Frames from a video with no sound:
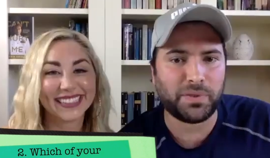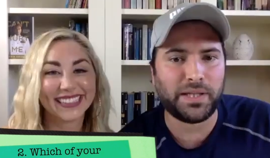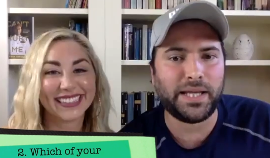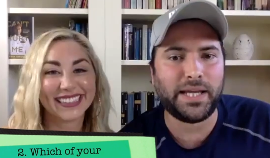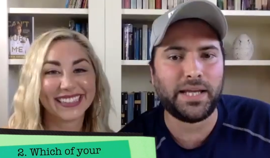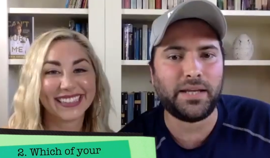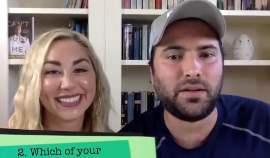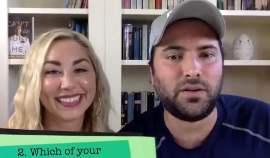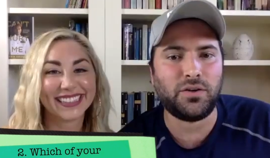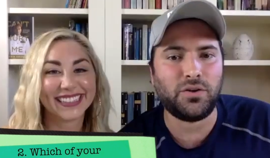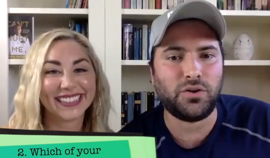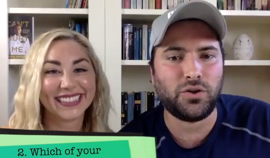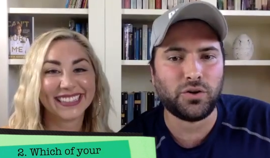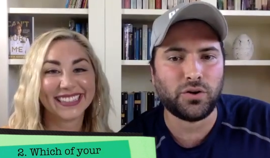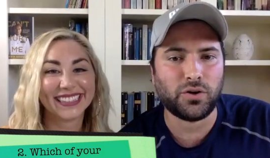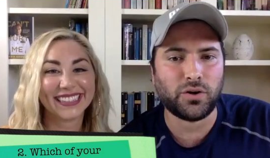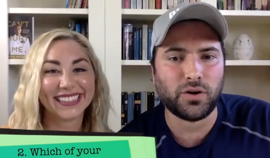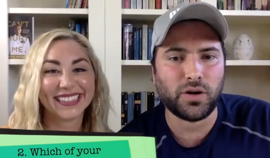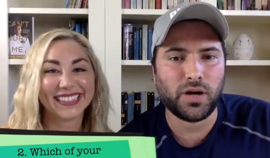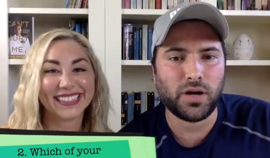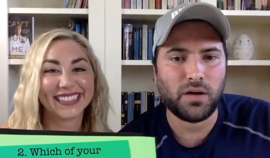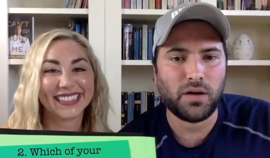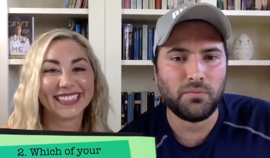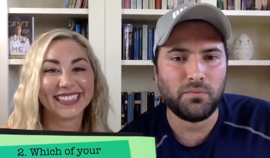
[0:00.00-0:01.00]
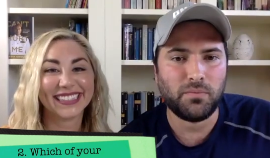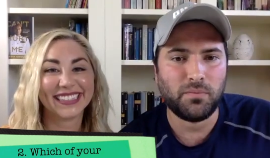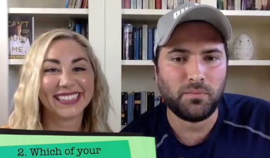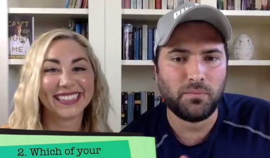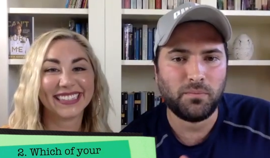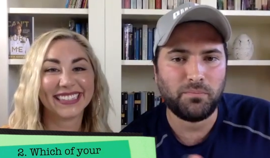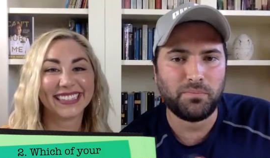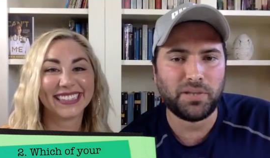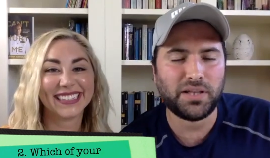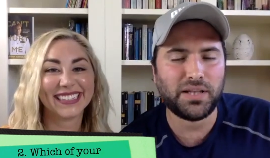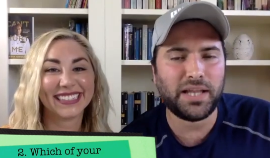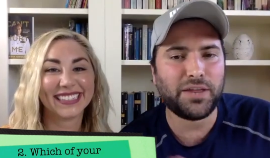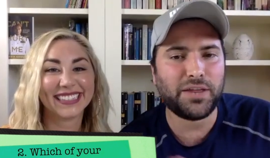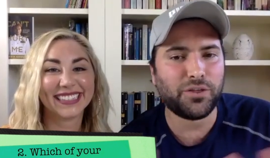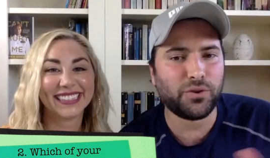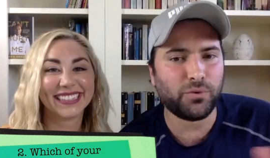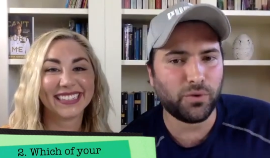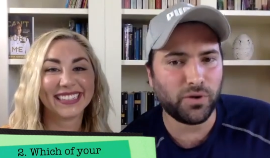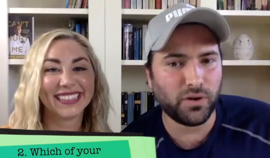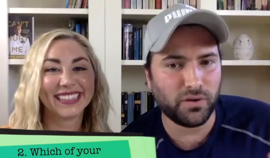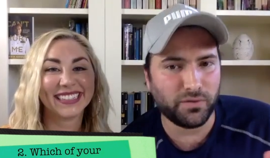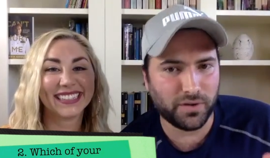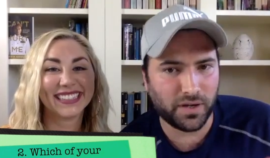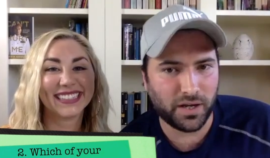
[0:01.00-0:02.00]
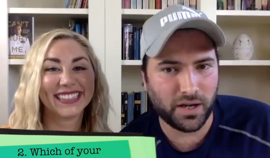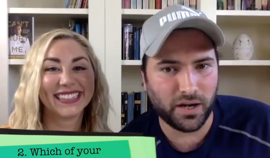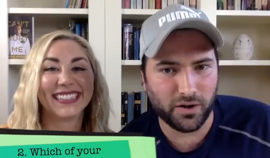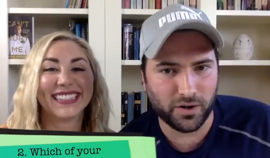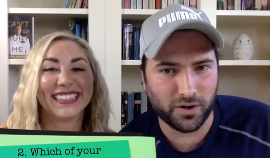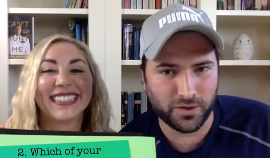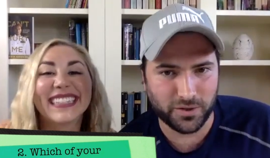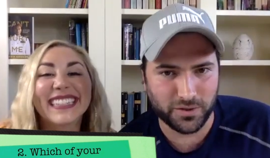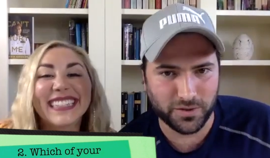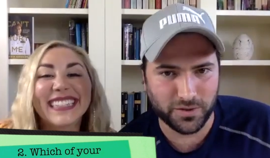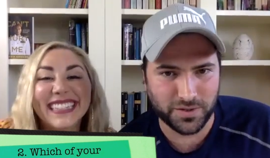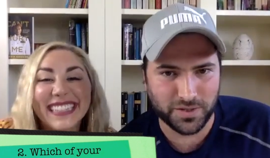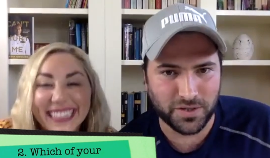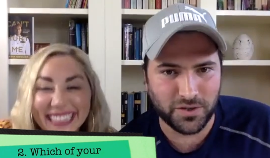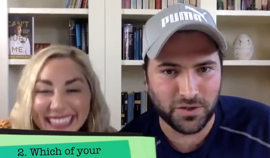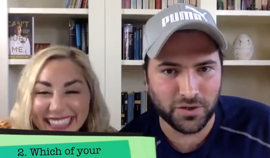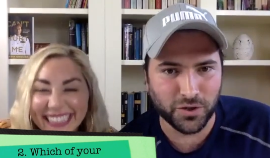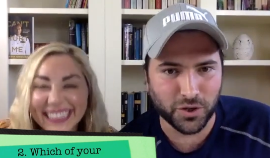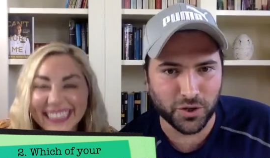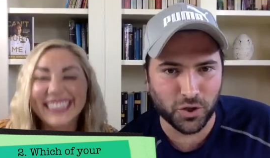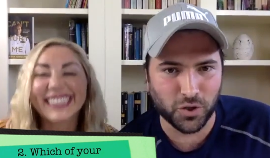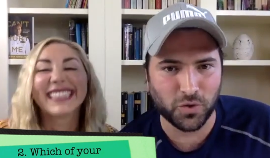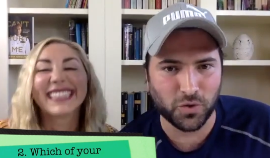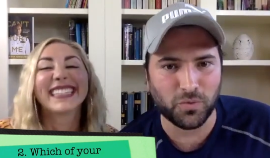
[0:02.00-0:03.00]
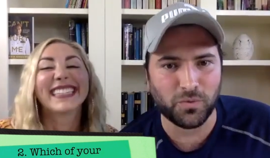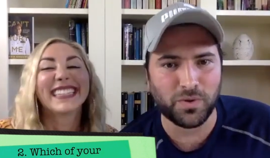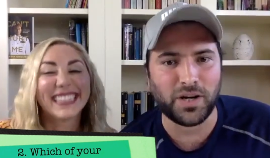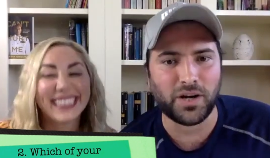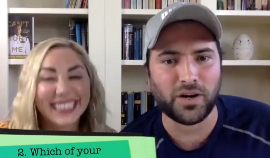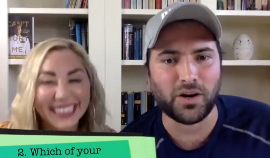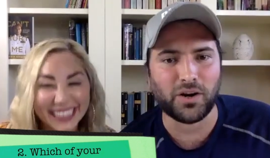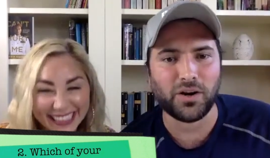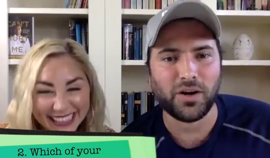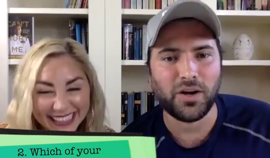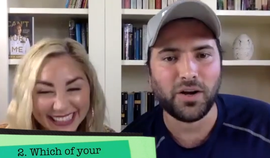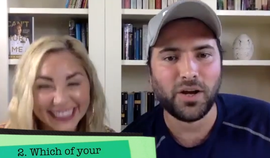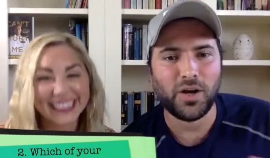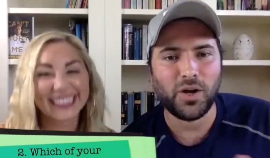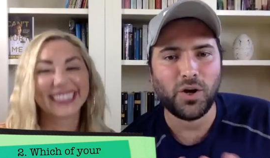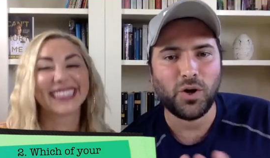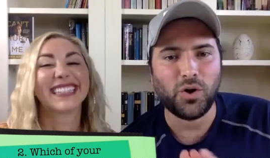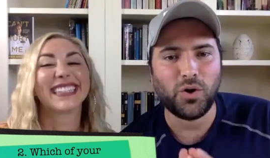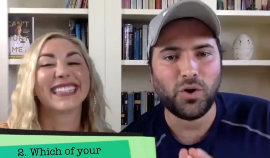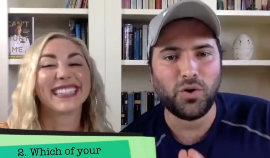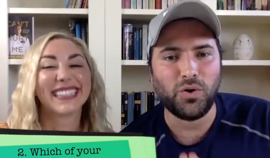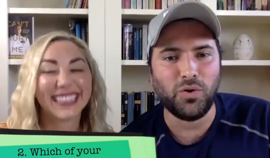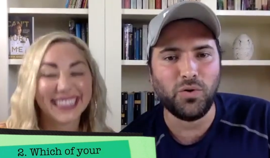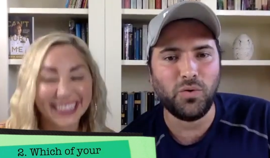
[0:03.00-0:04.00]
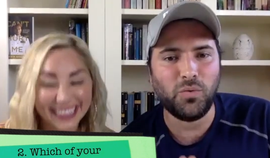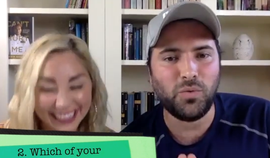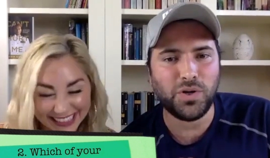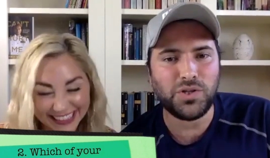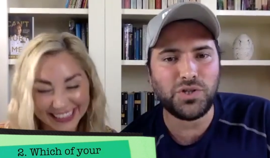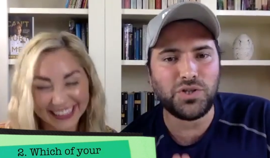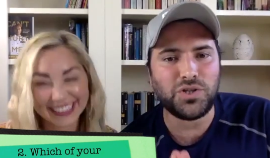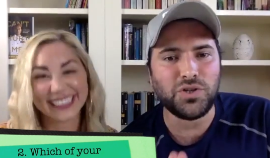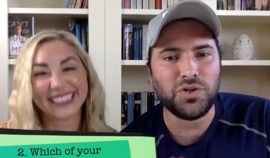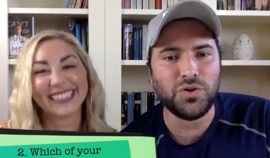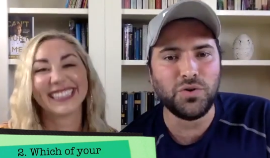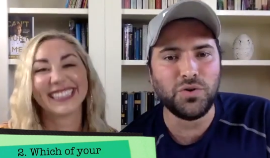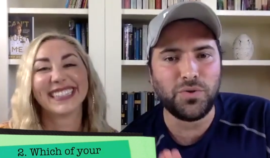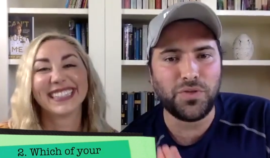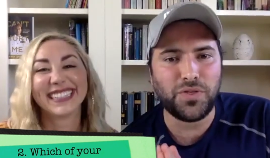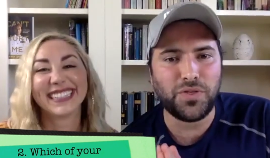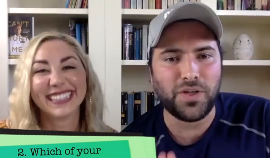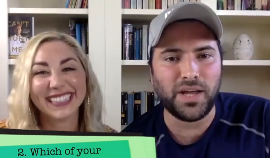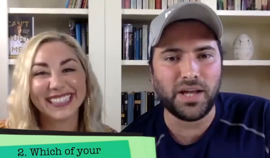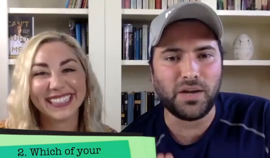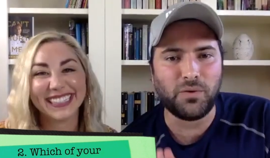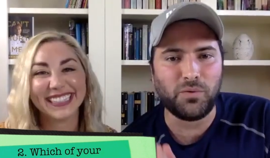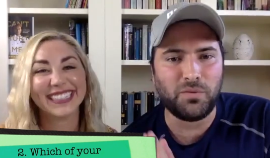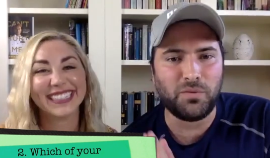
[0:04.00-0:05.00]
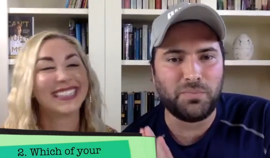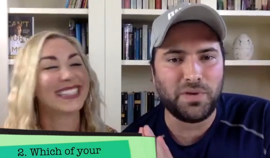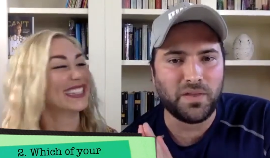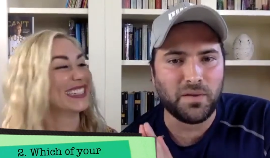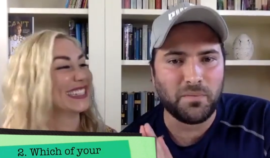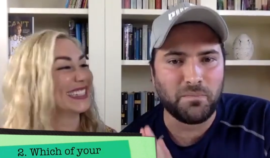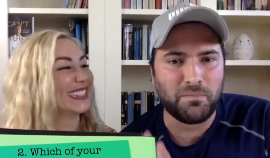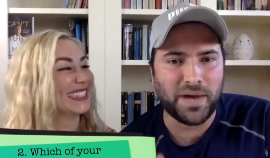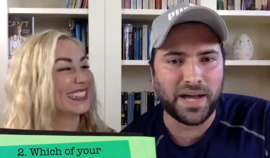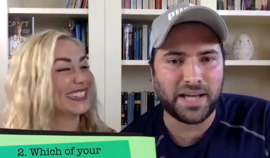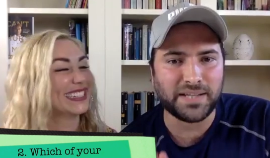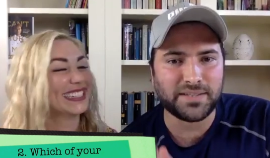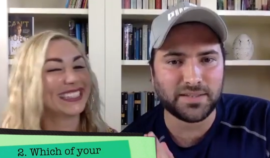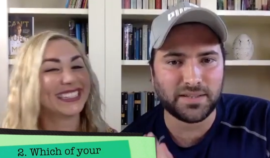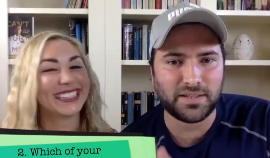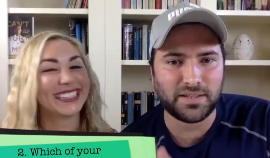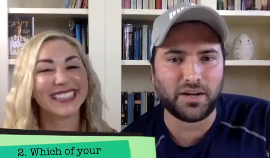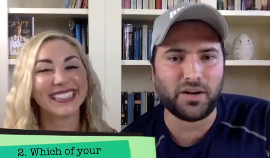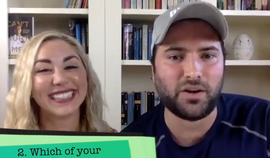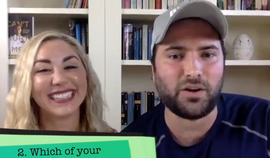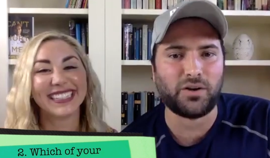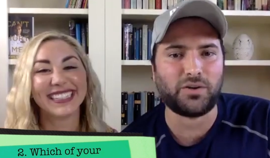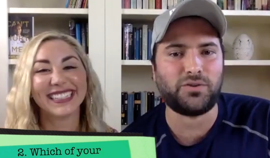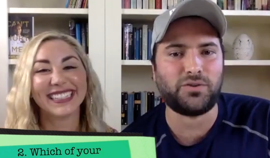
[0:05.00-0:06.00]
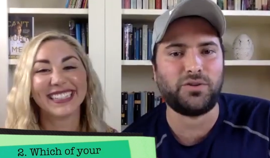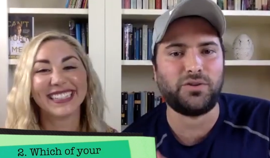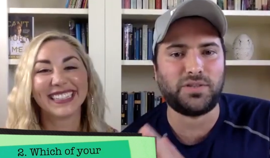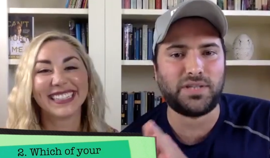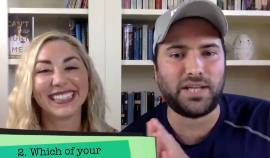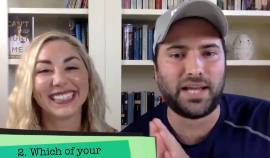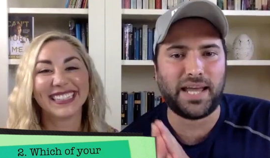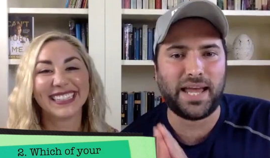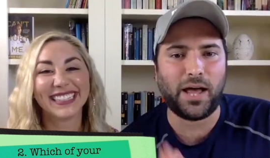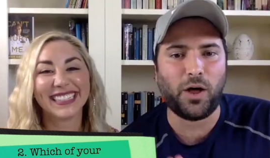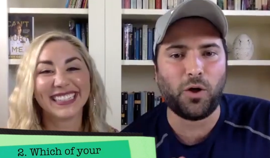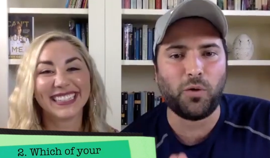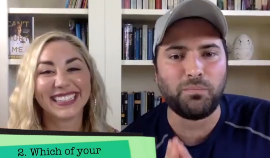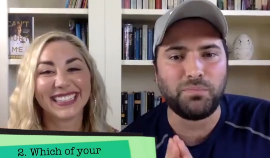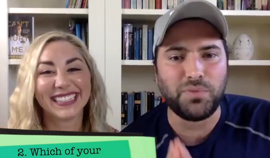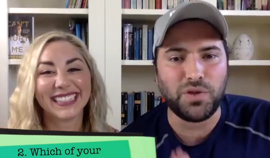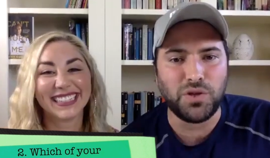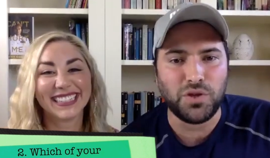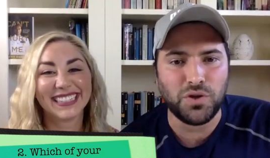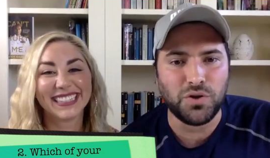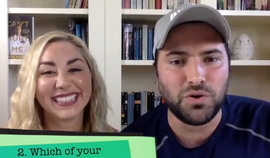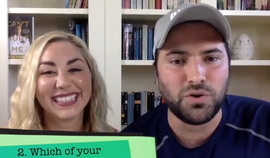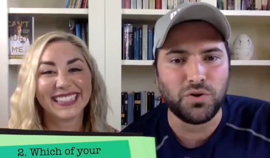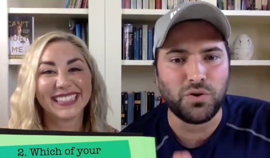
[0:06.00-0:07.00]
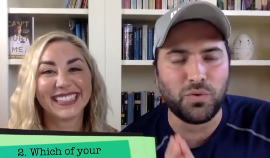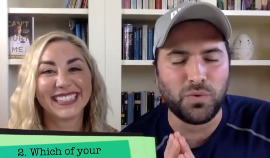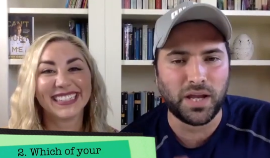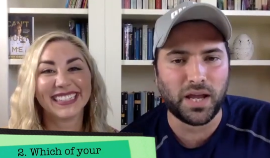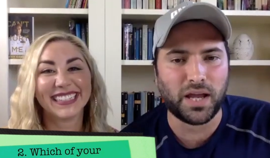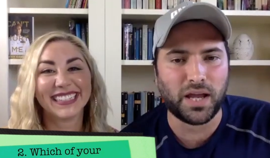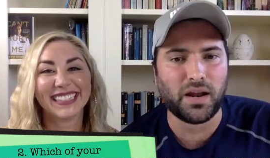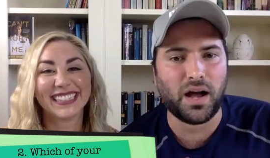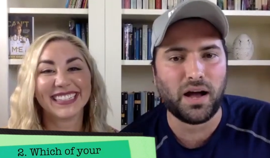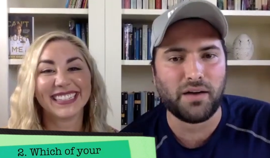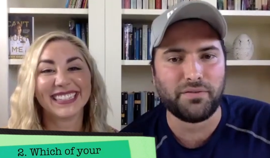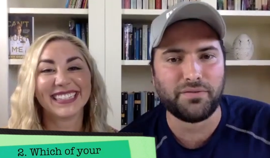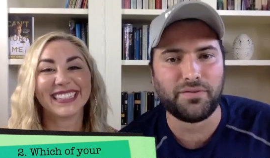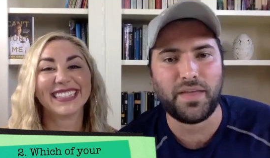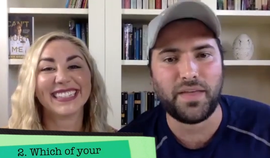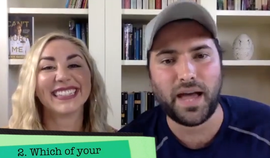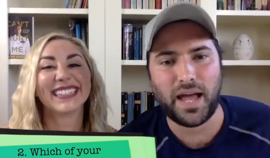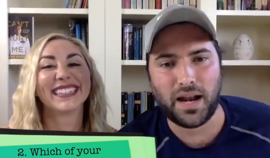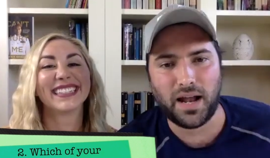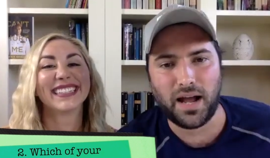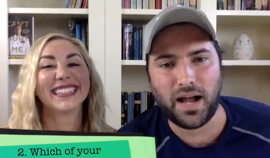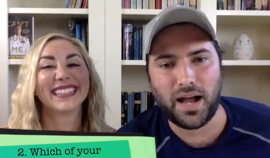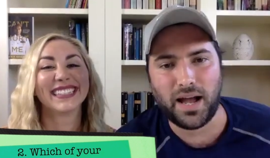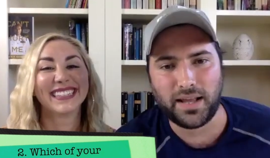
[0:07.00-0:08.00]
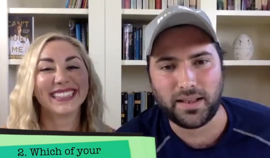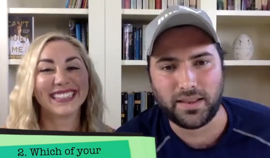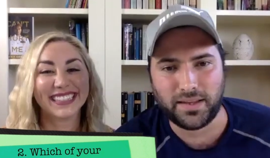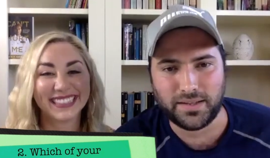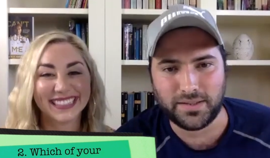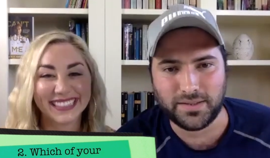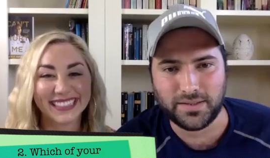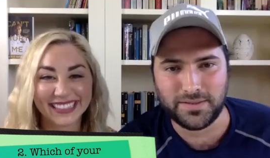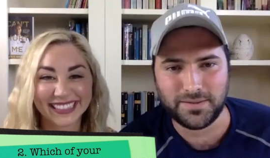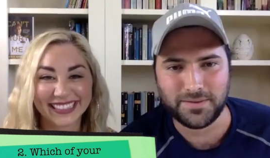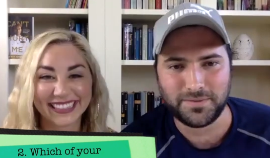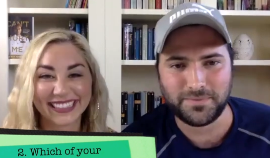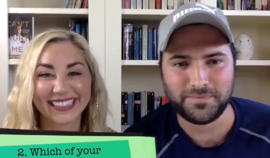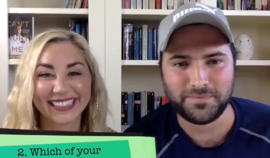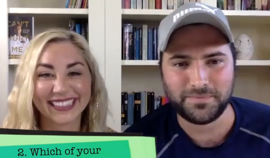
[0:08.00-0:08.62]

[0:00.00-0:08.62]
Speaker 1: played in your plethora of characters in your career, who would you think would be the best character to help you get off that island?